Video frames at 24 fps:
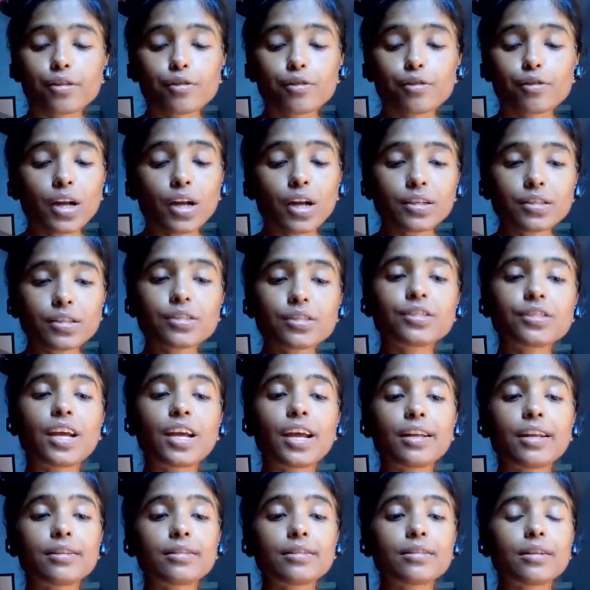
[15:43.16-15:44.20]
So
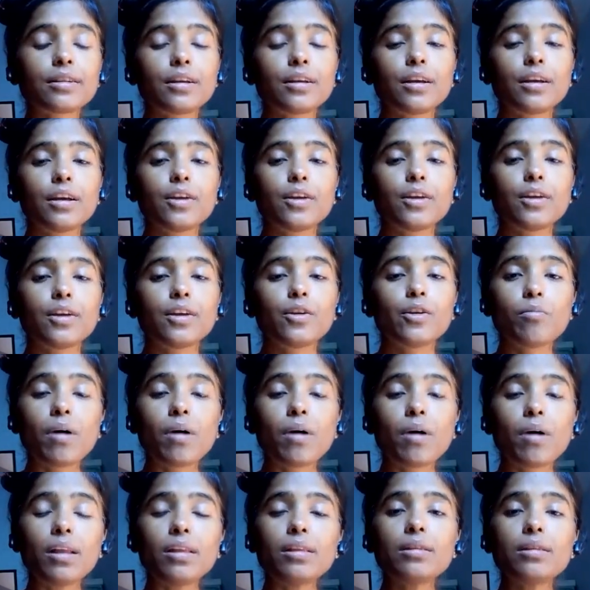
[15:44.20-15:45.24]
understand your
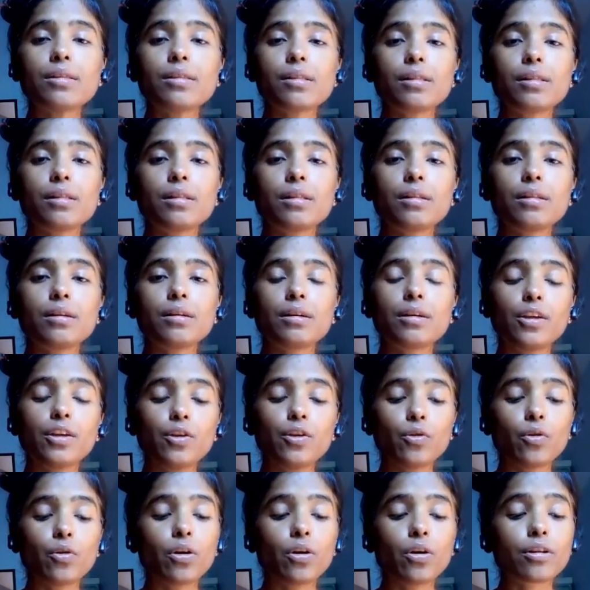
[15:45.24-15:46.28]

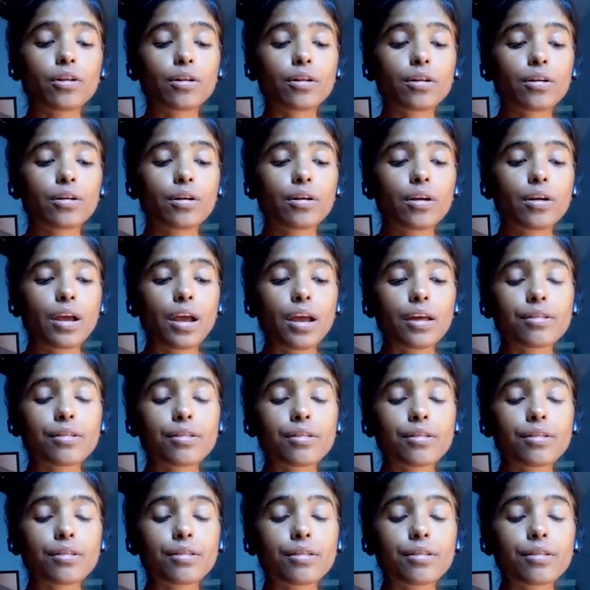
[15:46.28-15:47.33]
your
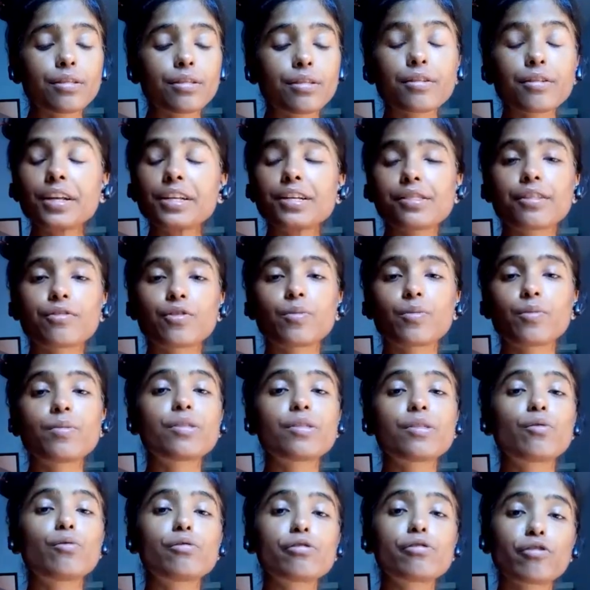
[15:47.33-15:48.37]
excretory
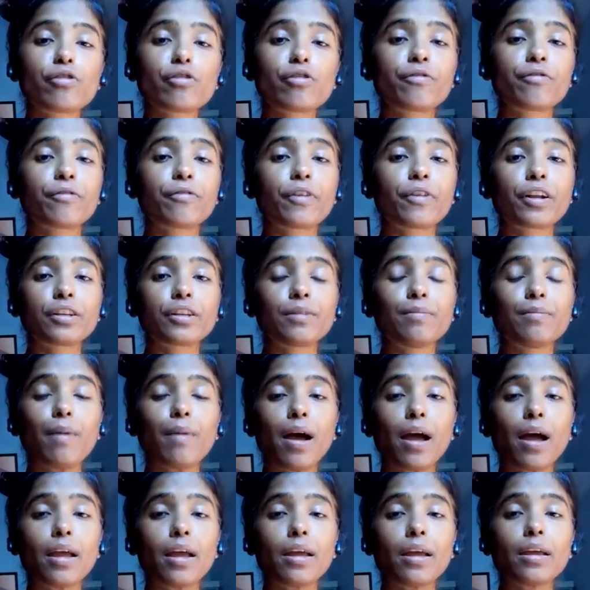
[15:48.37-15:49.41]
system is also
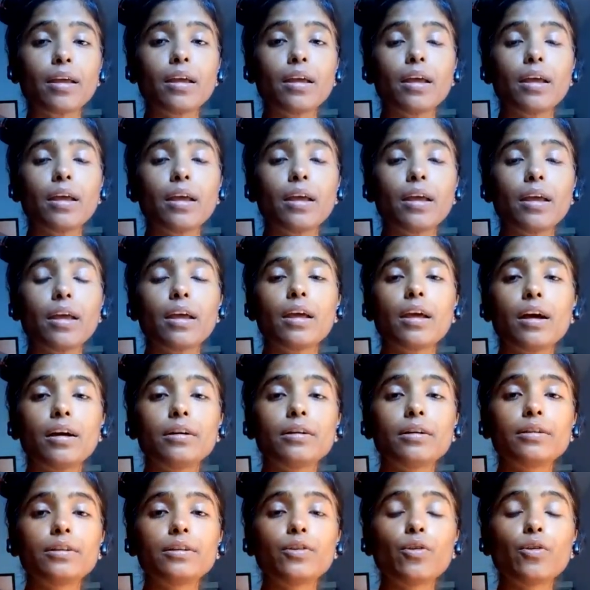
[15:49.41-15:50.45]
affected by
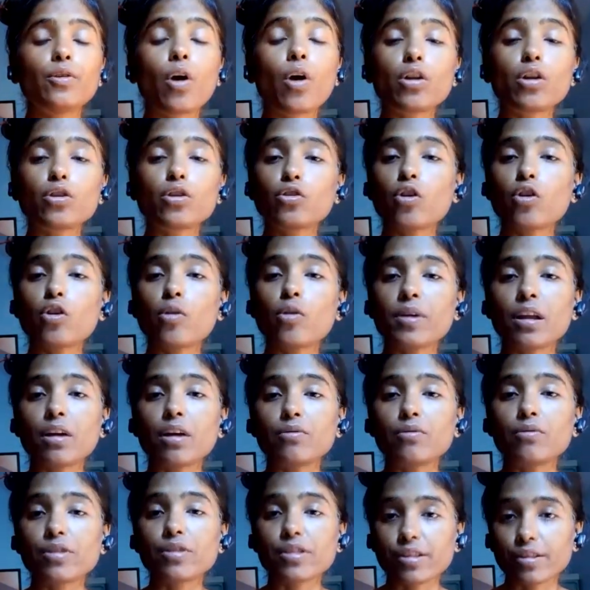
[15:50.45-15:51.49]
your autonomic
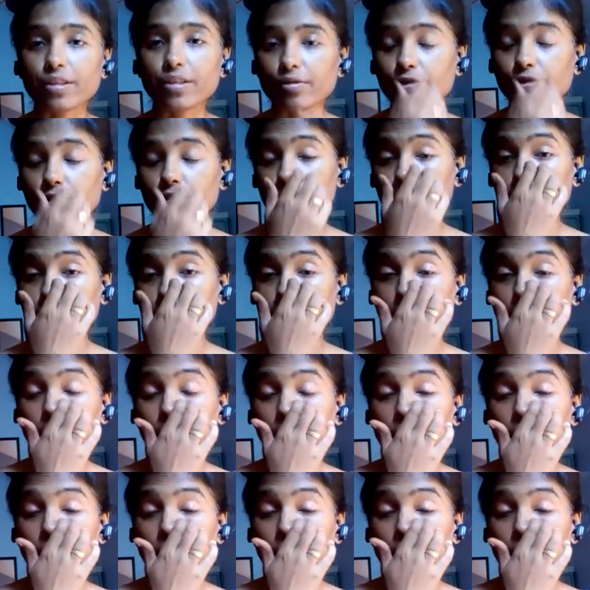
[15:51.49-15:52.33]
nervous system,